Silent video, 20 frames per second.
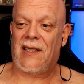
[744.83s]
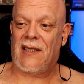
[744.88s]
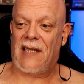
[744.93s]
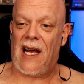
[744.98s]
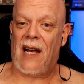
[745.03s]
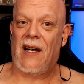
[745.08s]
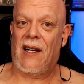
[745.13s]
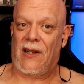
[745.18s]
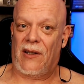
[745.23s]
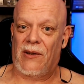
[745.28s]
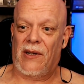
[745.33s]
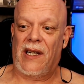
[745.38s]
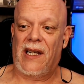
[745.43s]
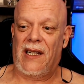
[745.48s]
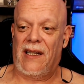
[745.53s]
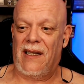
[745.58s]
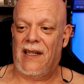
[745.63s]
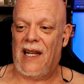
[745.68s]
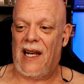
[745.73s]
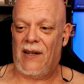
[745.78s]
slap,
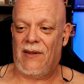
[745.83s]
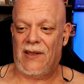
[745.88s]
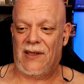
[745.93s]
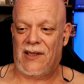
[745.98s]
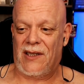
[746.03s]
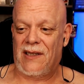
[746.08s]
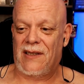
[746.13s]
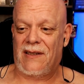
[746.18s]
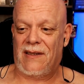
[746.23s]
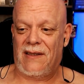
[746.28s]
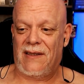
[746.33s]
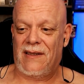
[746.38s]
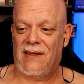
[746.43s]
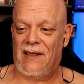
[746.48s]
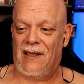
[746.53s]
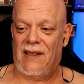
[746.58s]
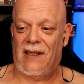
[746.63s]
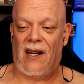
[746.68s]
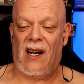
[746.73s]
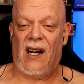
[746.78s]
agreed. That was just
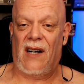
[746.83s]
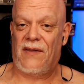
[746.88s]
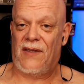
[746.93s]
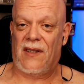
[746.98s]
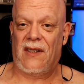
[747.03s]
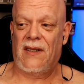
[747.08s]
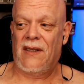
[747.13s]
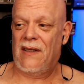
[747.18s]
awful.